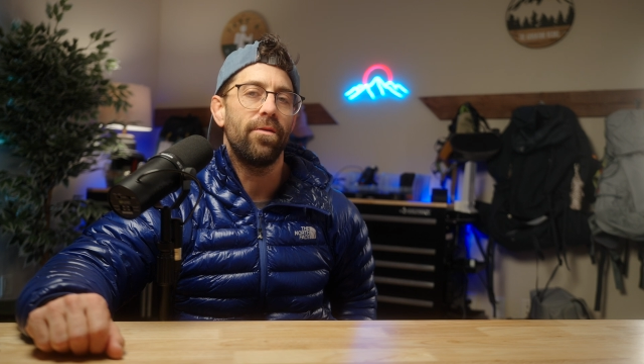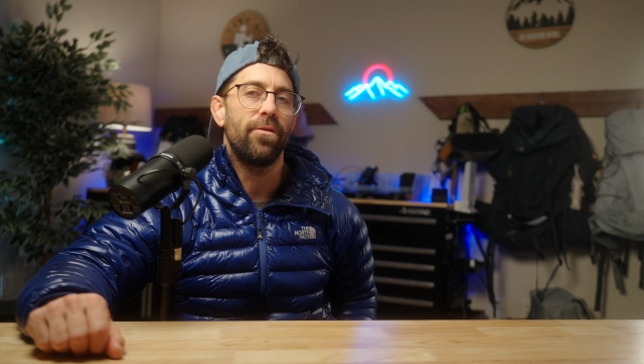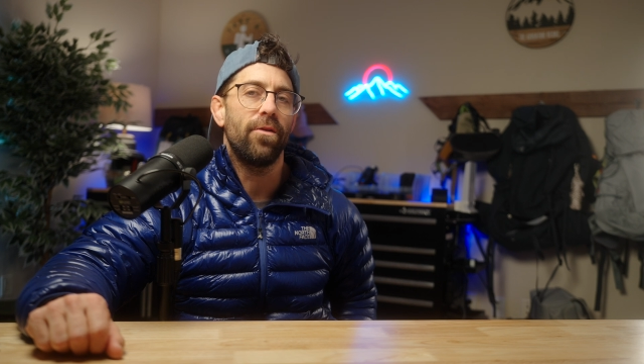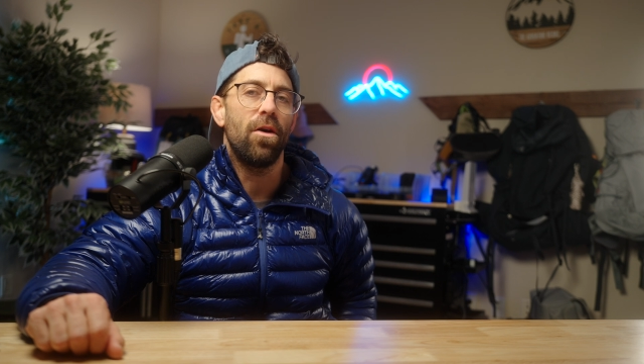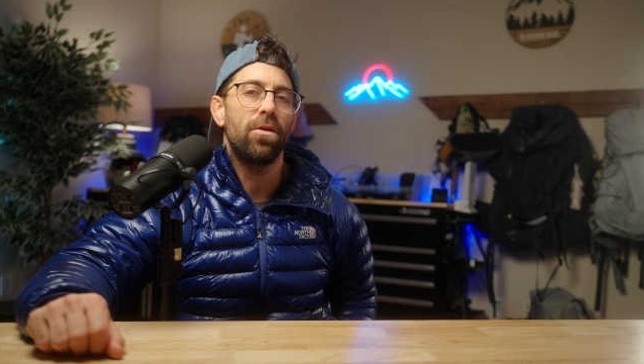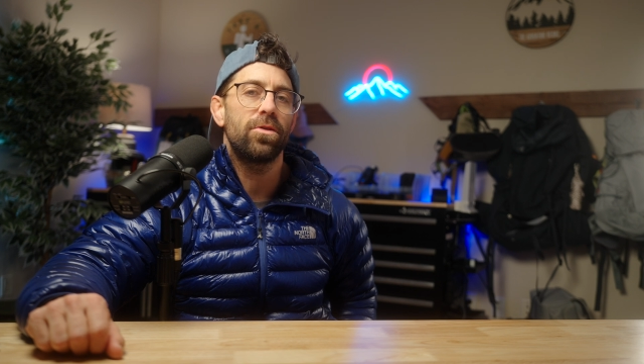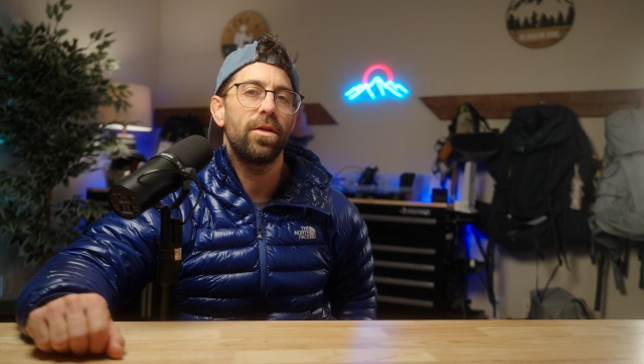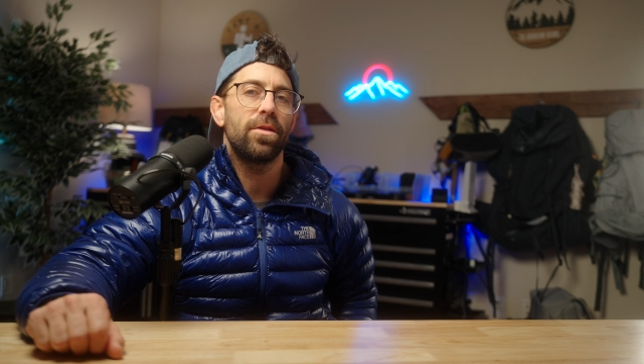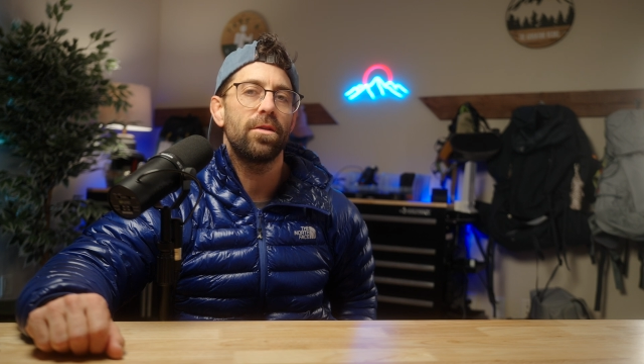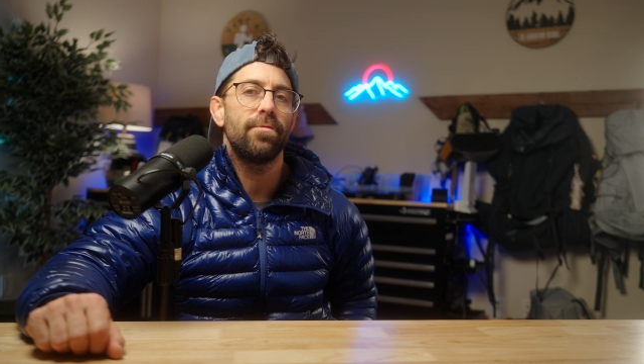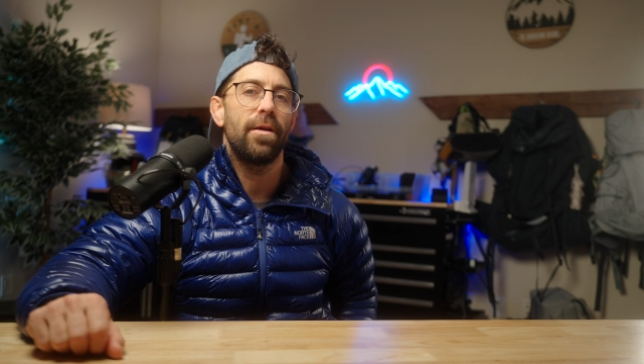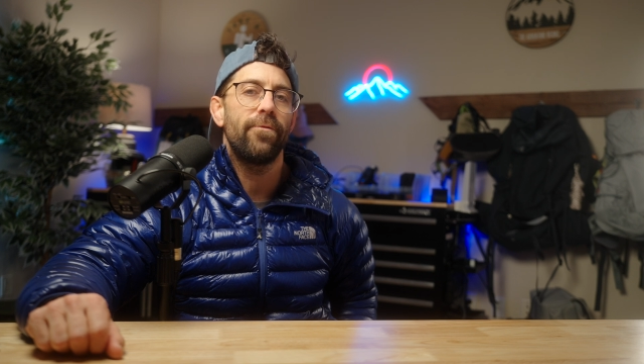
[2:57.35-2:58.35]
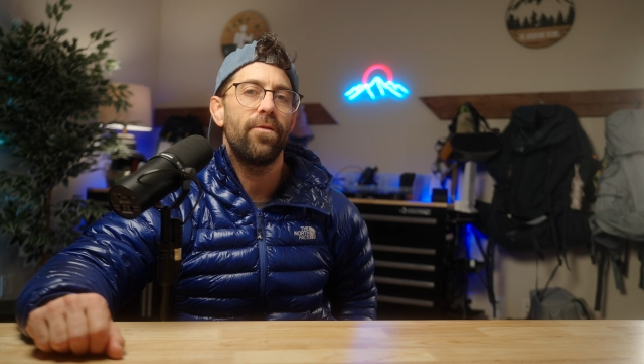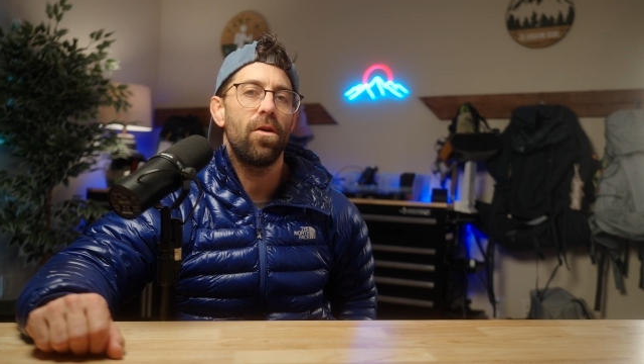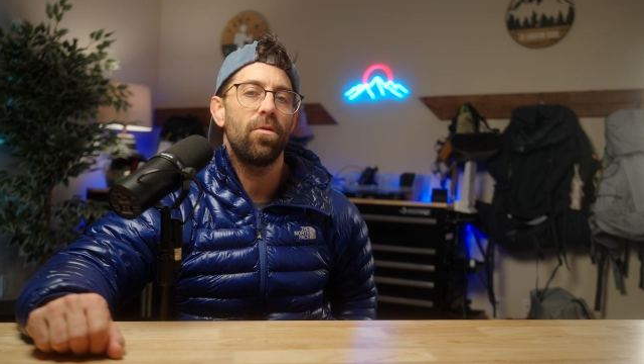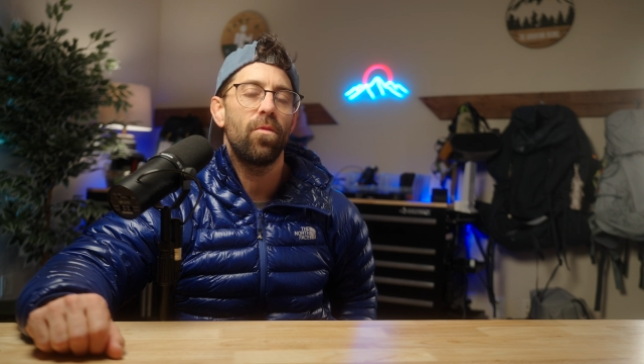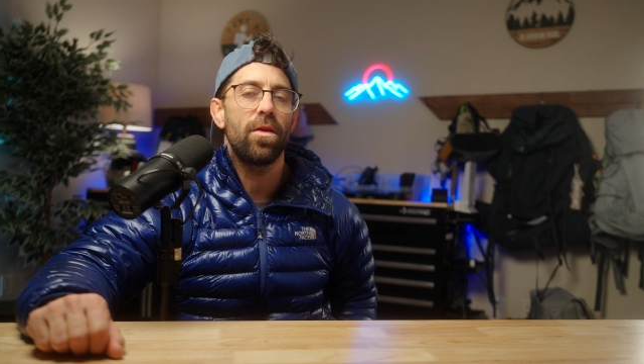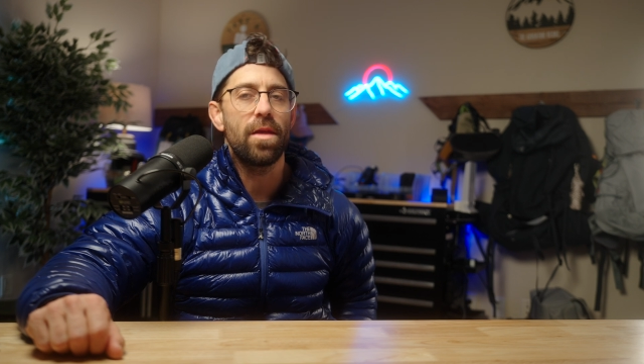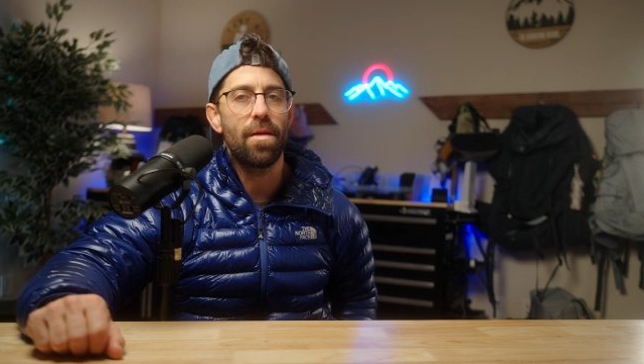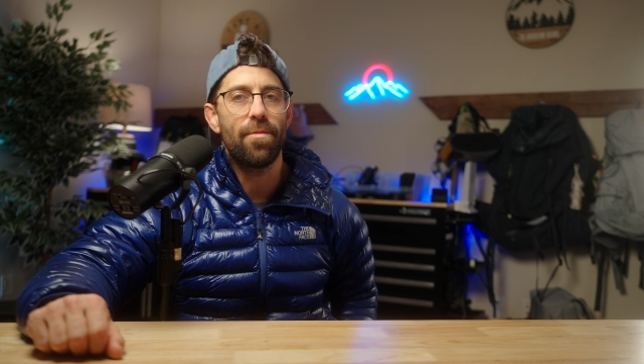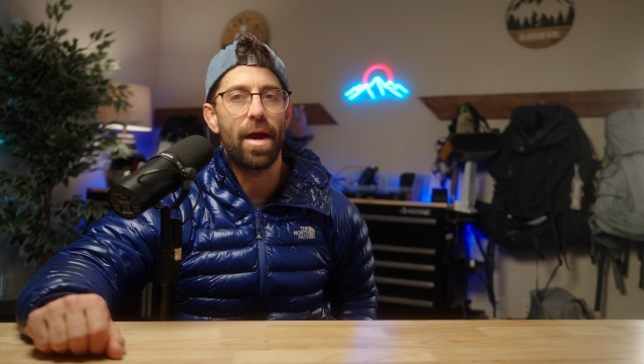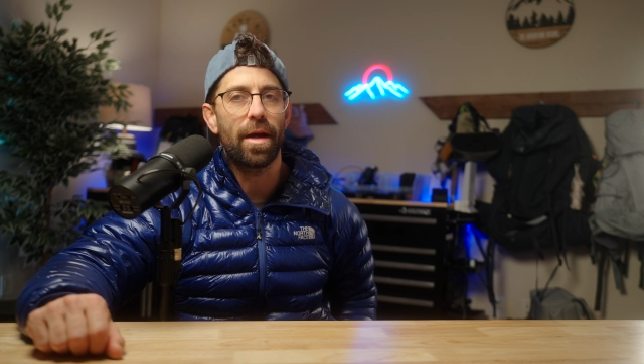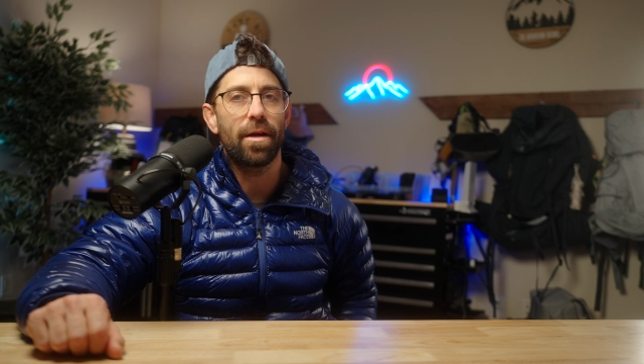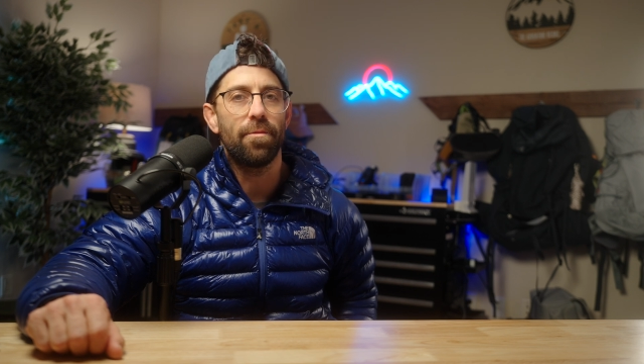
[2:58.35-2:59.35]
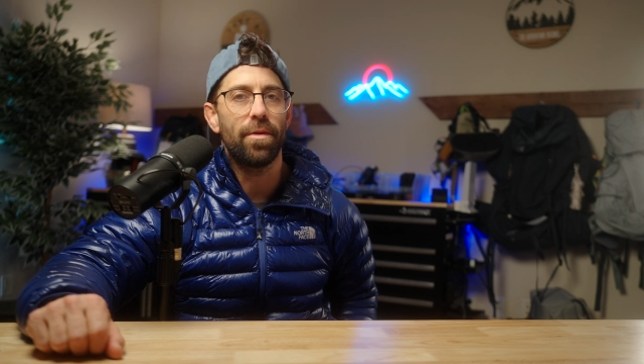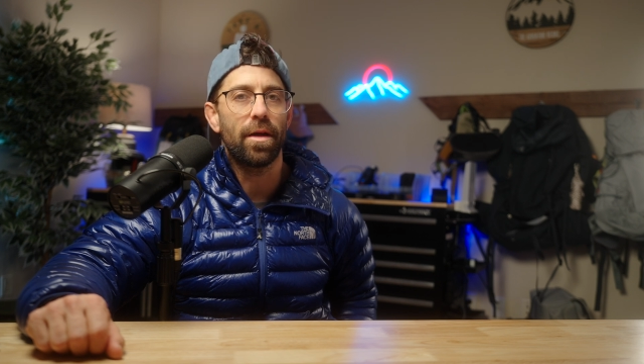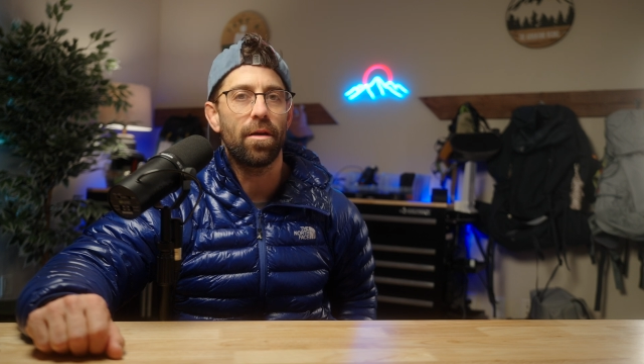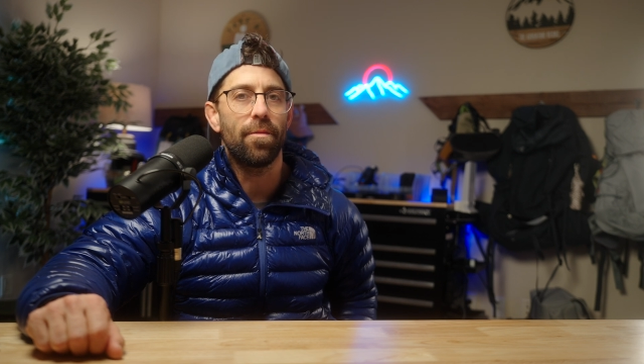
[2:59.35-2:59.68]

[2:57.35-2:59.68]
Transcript: of all trails on my phone with a backup being